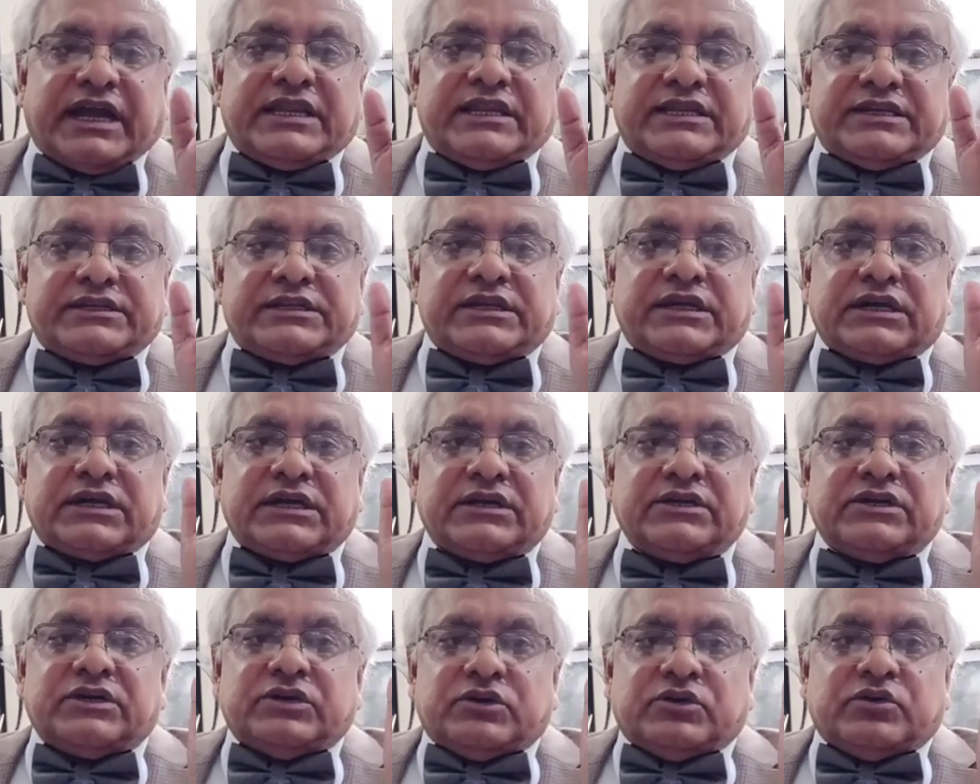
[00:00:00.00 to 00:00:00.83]
Calendar,
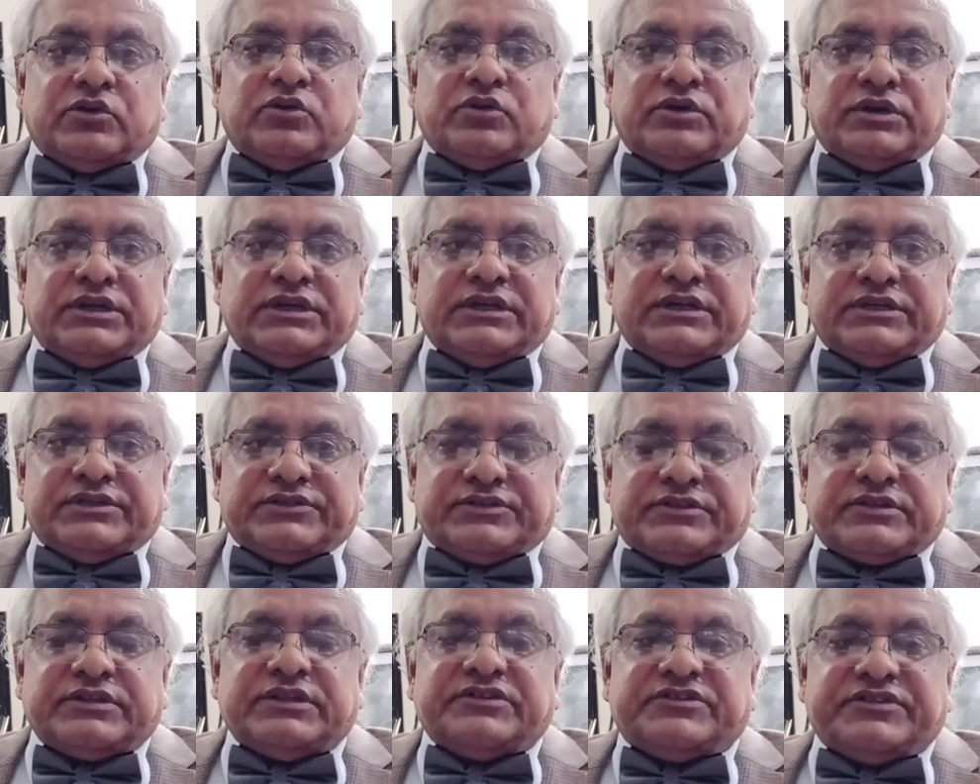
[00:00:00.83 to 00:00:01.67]
who
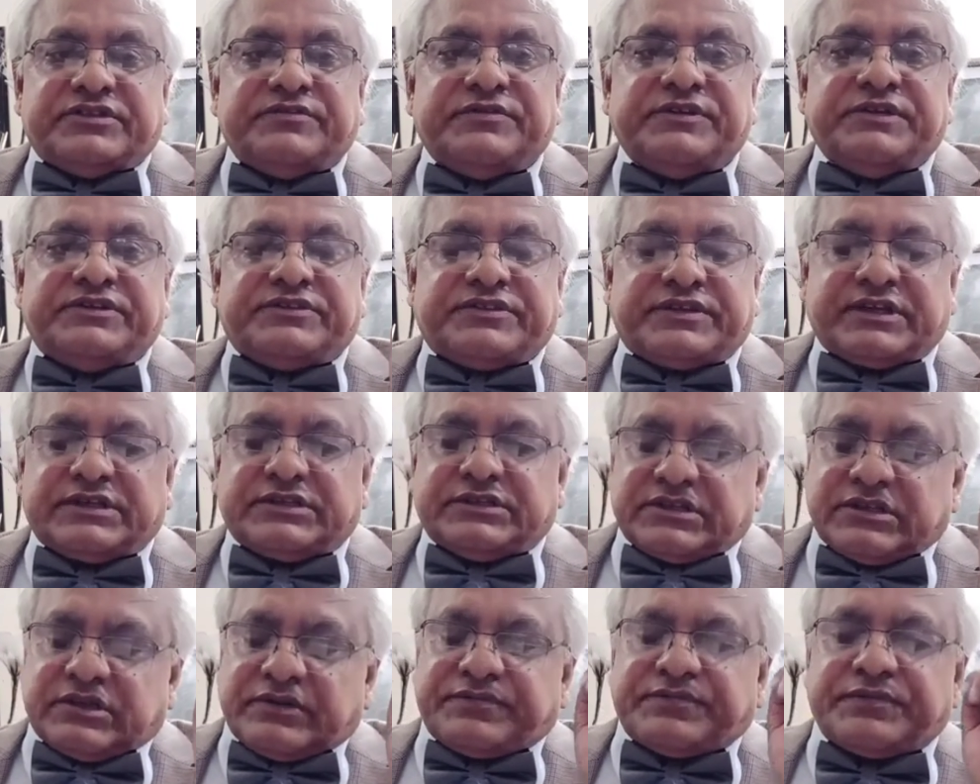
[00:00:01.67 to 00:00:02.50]
is the civil
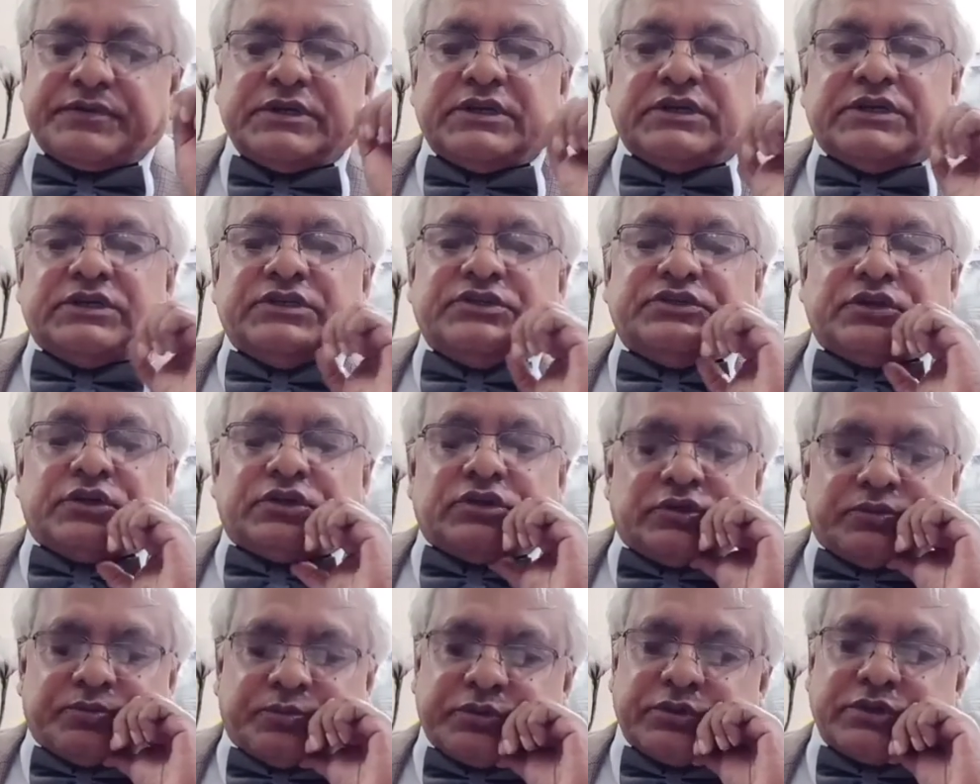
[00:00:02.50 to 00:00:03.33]
surgeon of
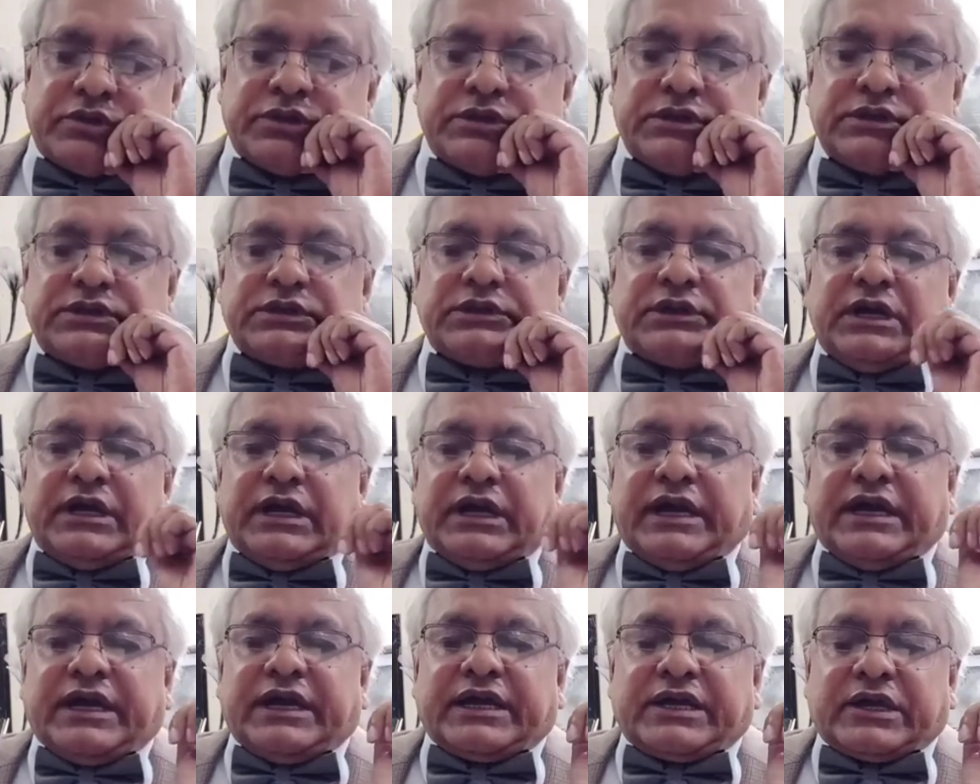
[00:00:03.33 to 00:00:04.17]
Chandrapur
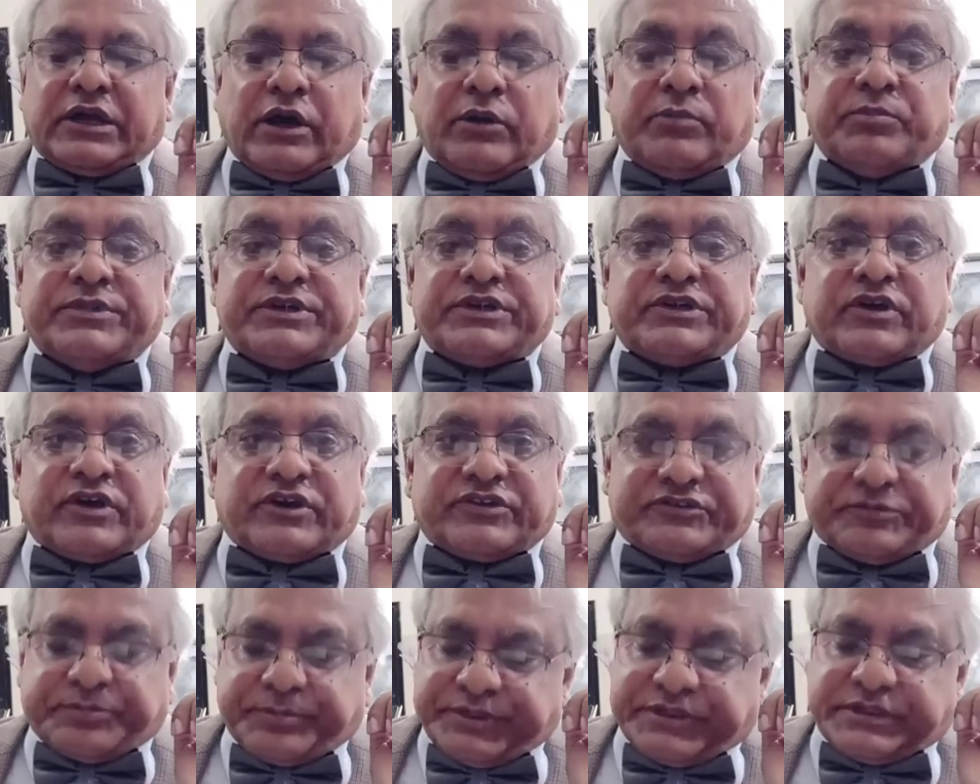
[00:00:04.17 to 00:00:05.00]
Government
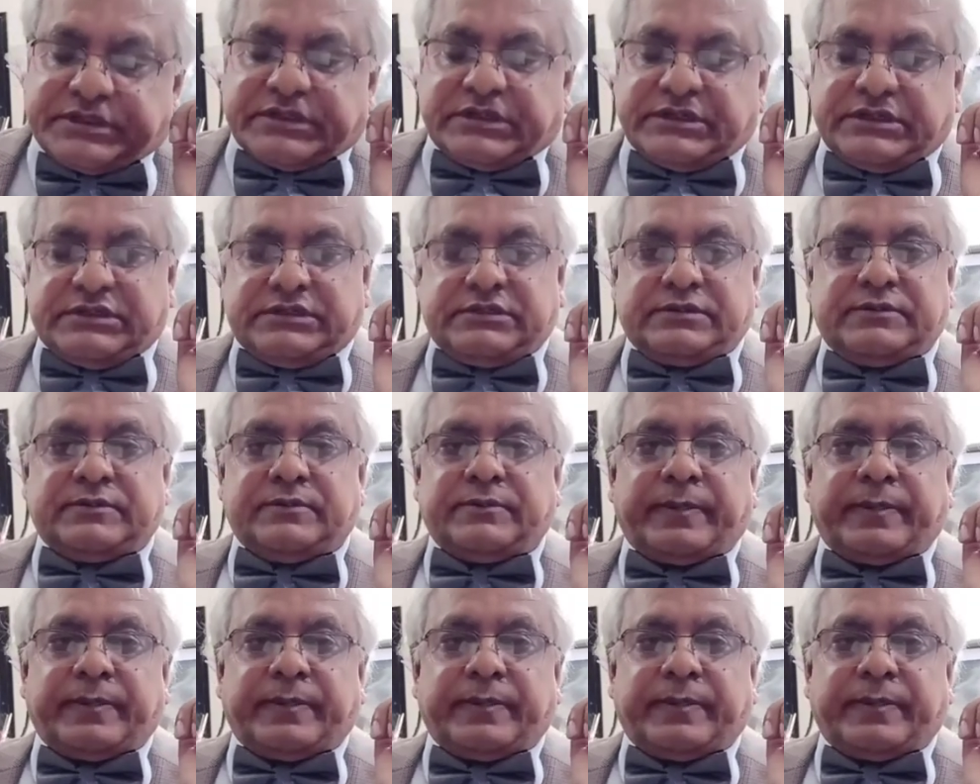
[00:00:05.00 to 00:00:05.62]
Hospital.